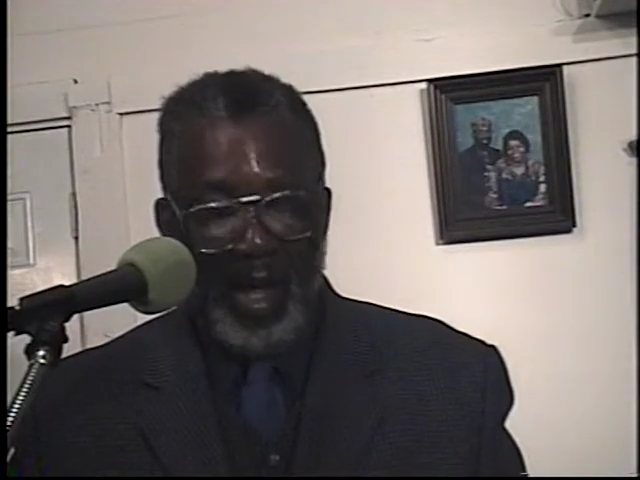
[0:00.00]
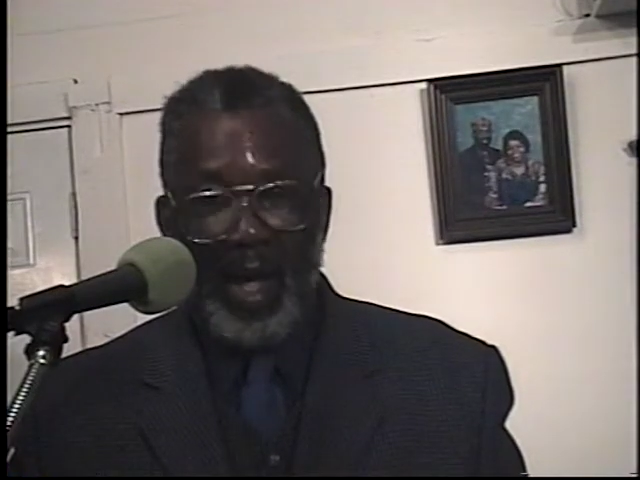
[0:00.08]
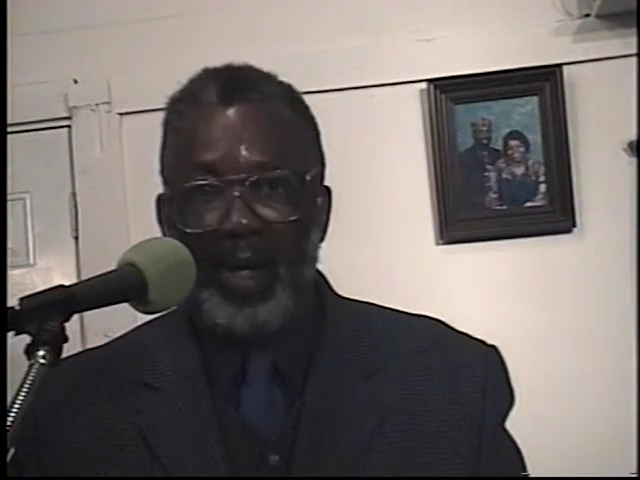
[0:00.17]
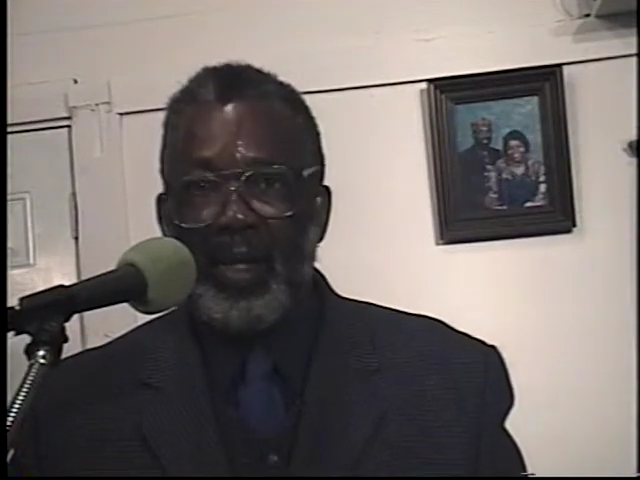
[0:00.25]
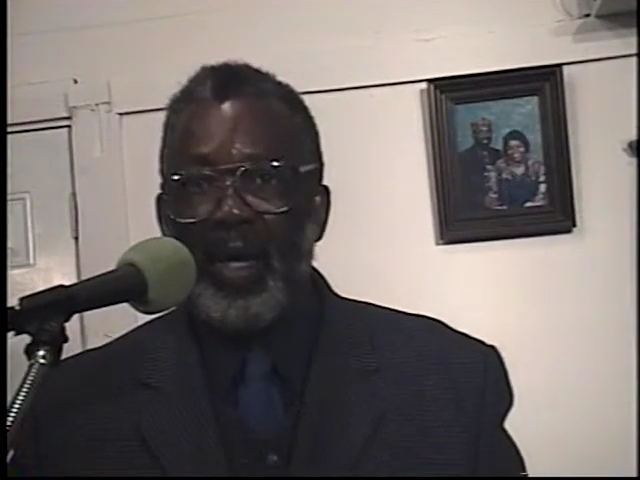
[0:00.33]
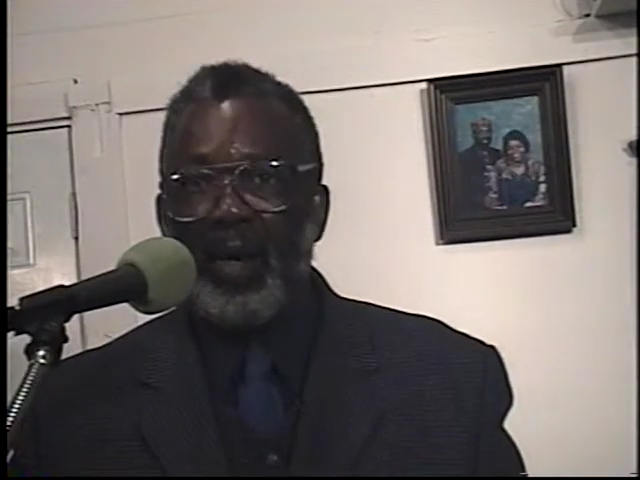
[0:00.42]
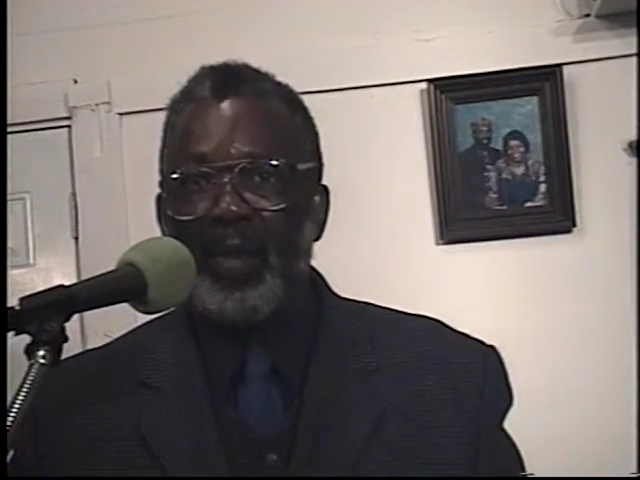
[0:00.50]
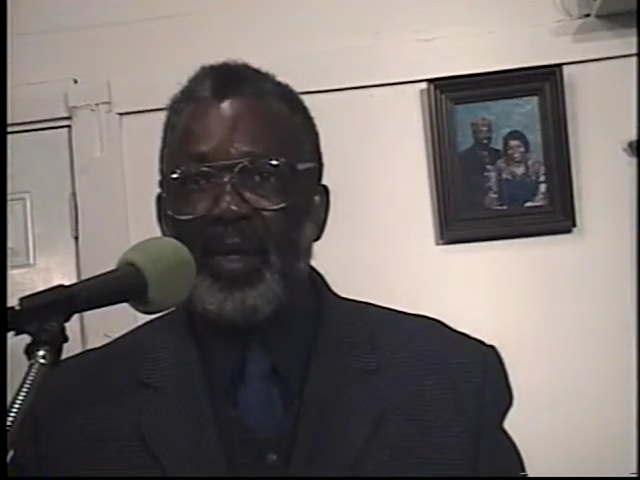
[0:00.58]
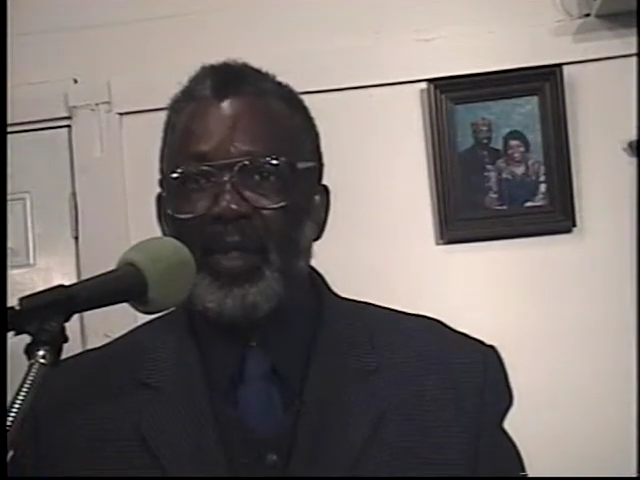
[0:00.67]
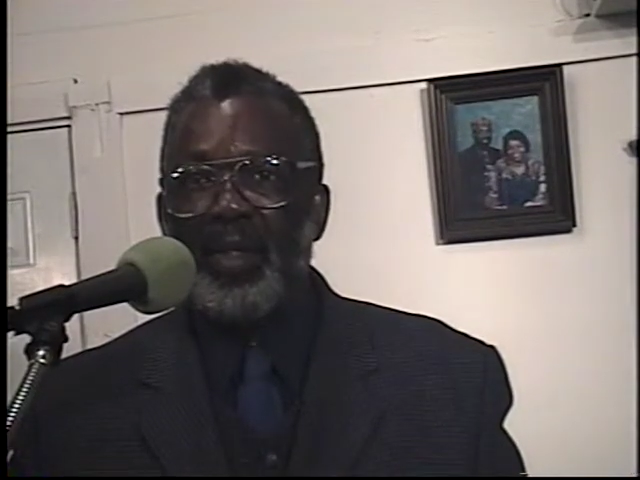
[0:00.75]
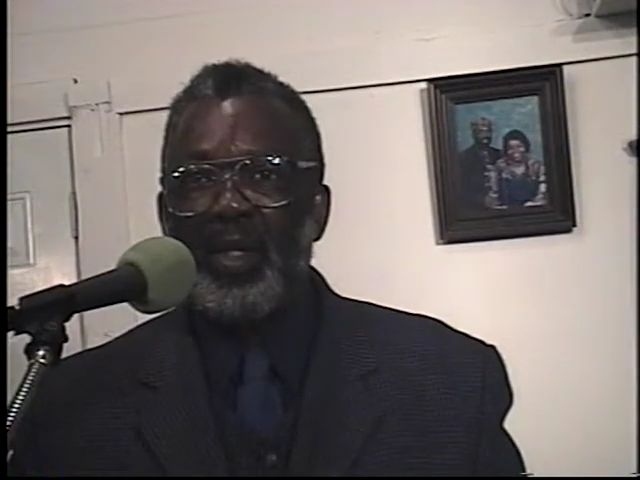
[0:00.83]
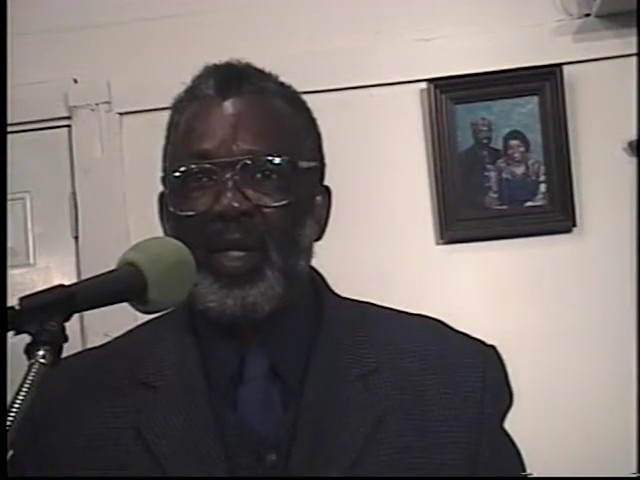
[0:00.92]
thou
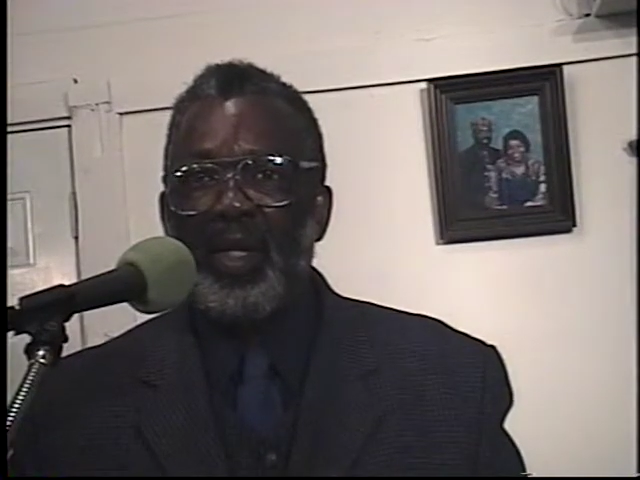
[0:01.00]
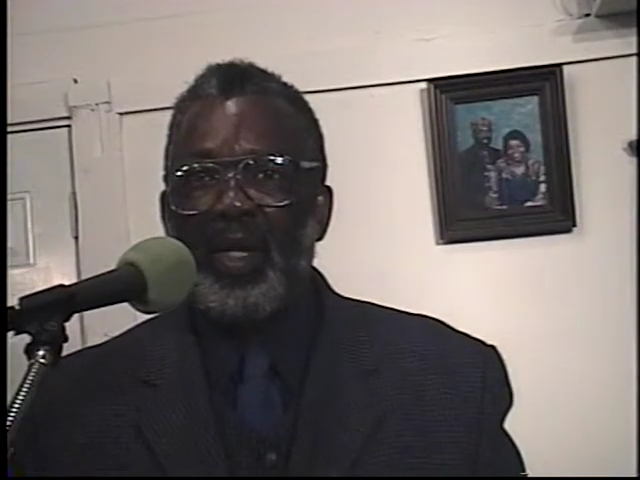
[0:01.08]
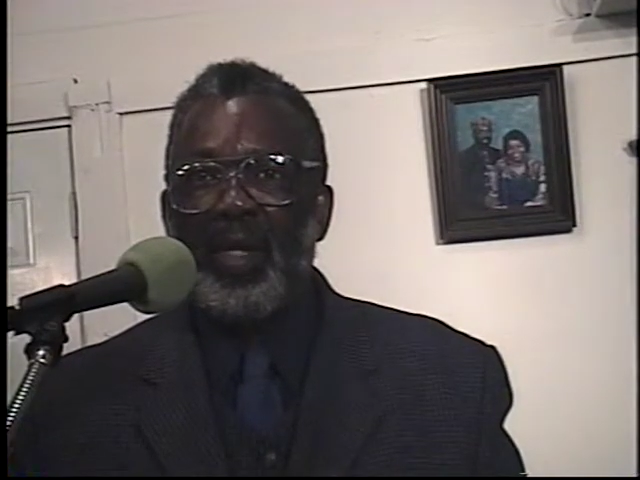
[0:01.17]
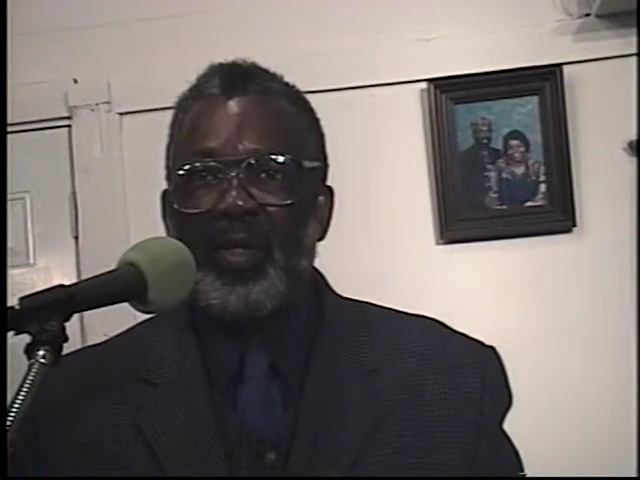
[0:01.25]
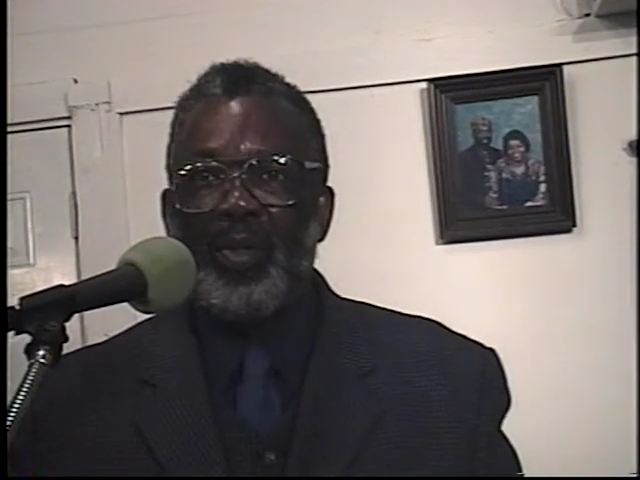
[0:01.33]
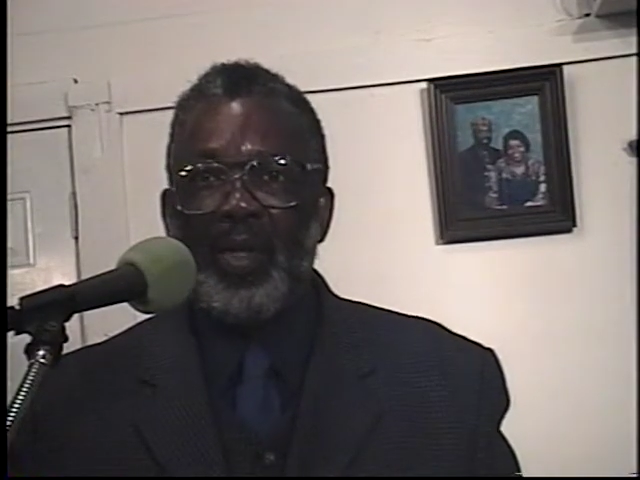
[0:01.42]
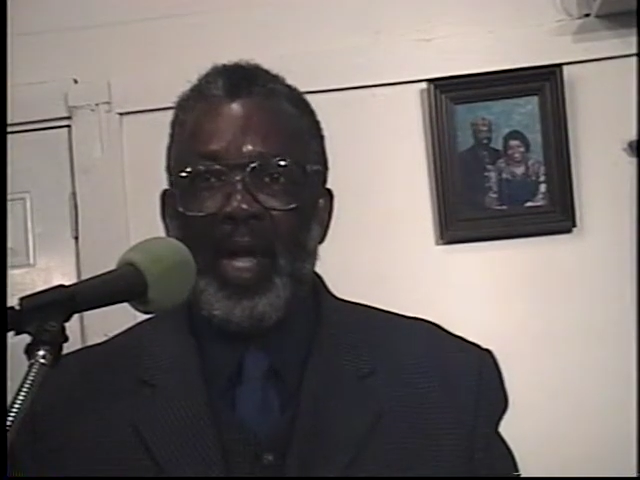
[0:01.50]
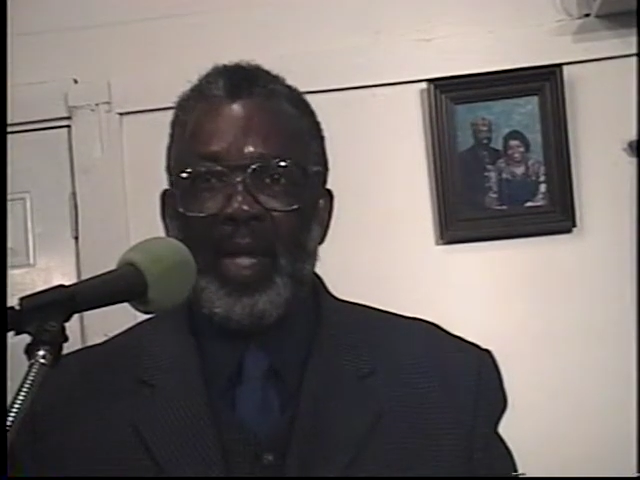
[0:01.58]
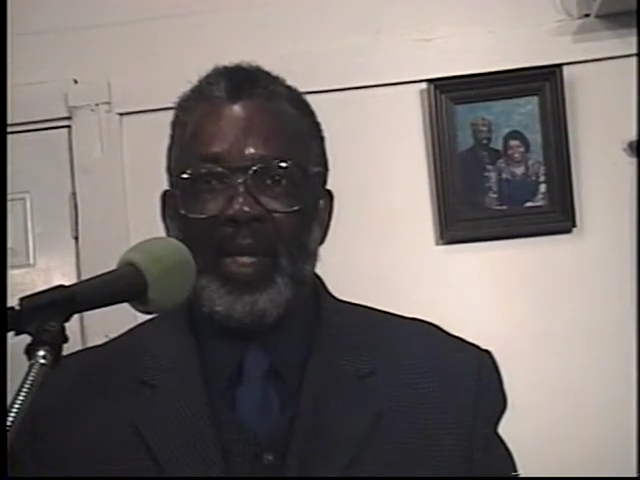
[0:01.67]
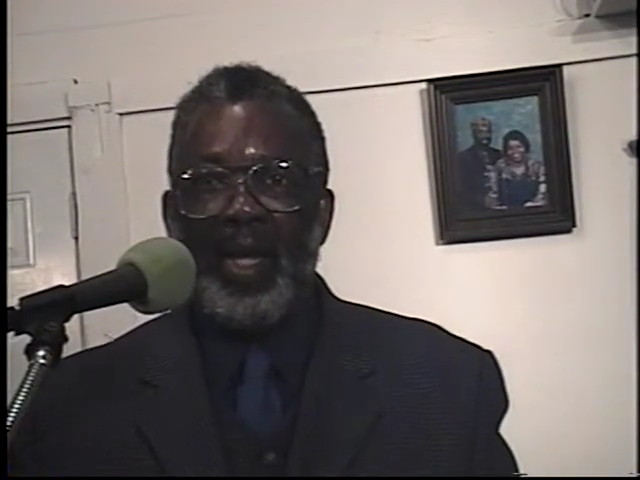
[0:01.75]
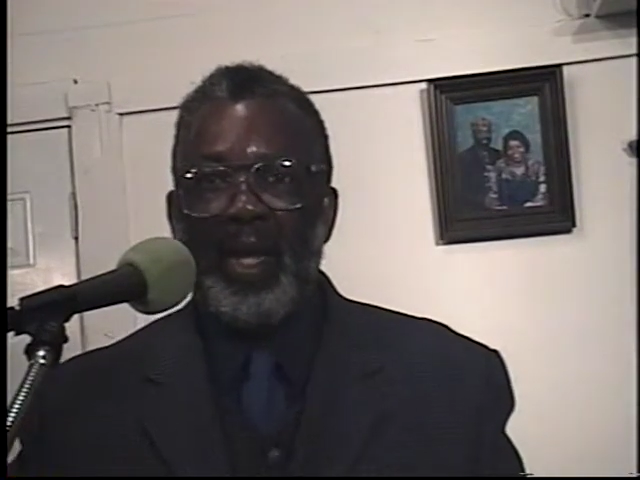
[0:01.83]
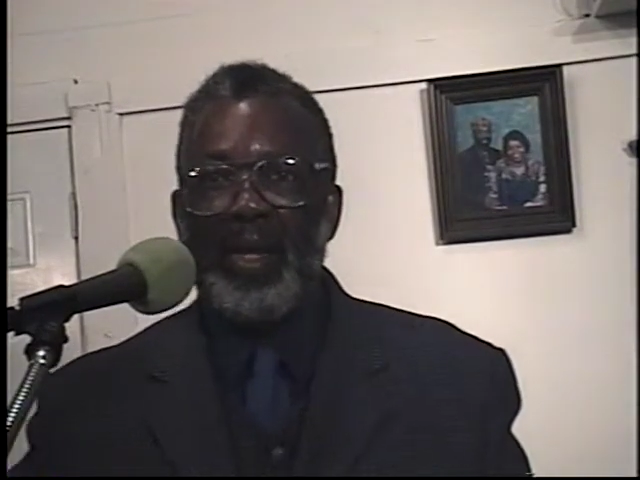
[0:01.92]
comest into thy
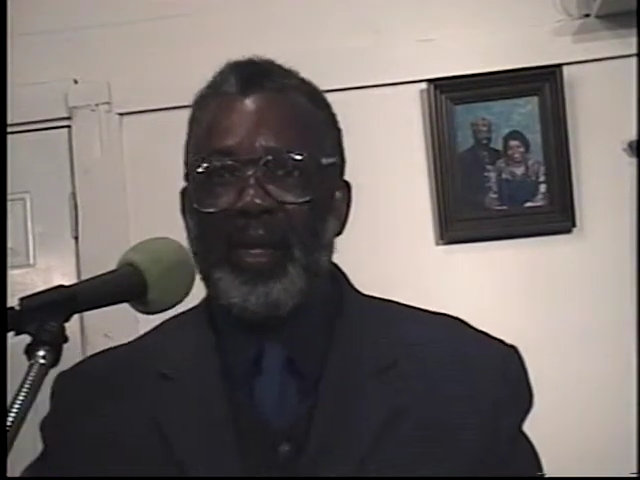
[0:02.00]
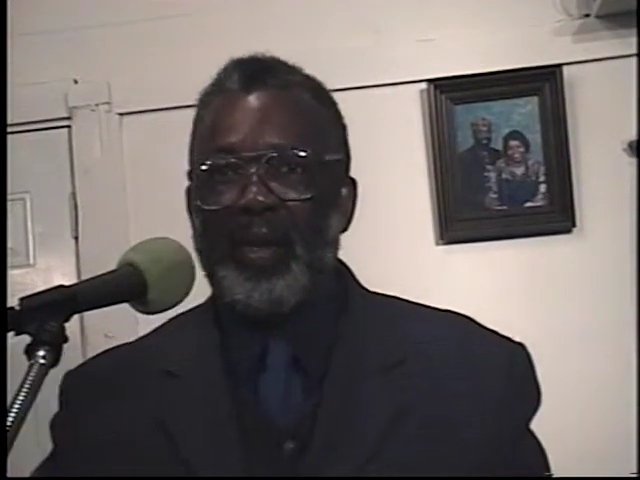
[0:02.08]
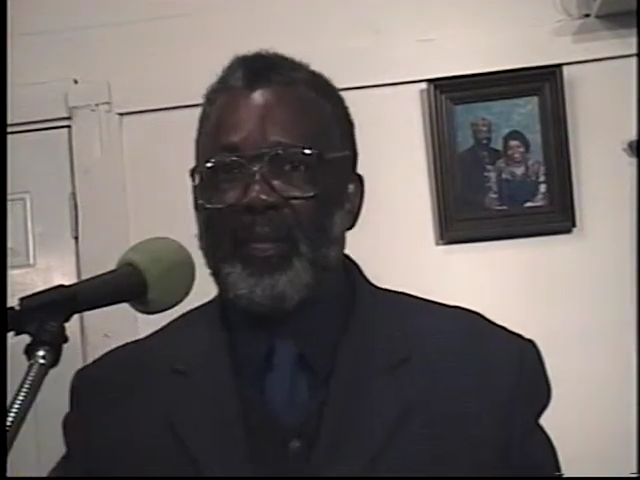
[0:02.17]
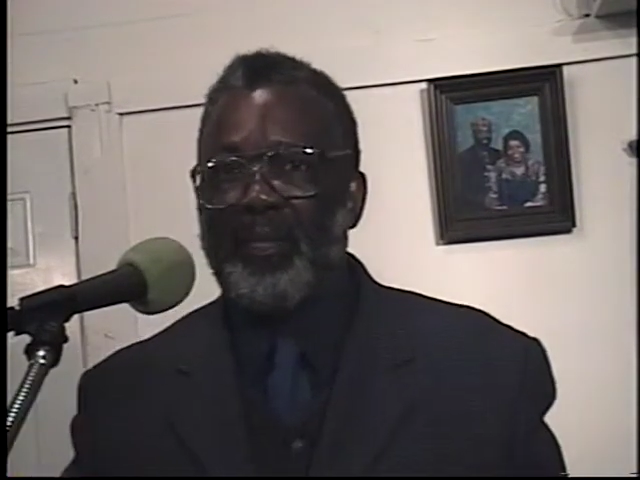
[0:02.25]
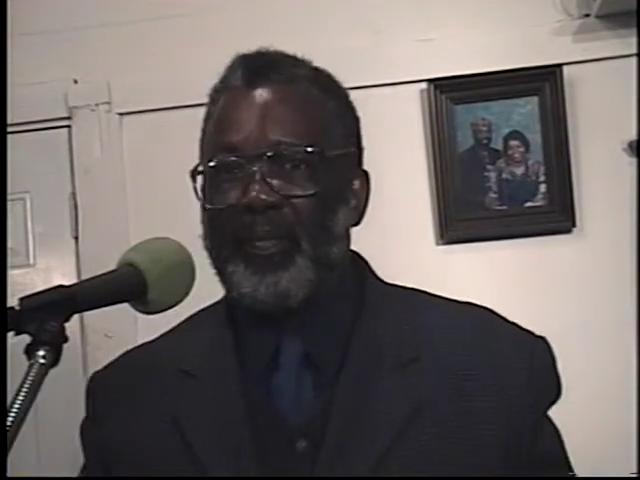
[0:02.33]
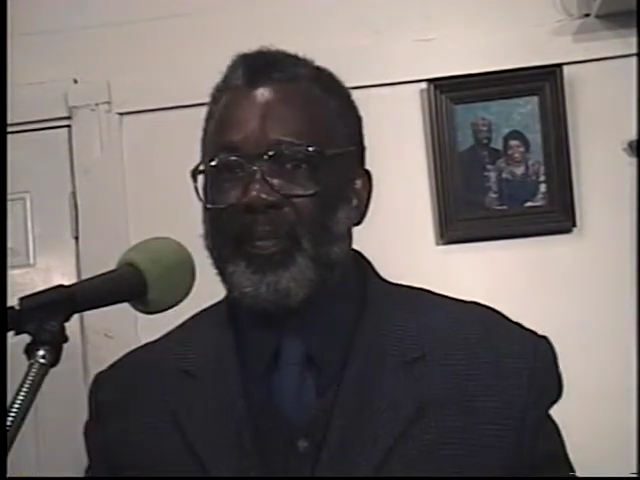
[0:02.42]
kingdom.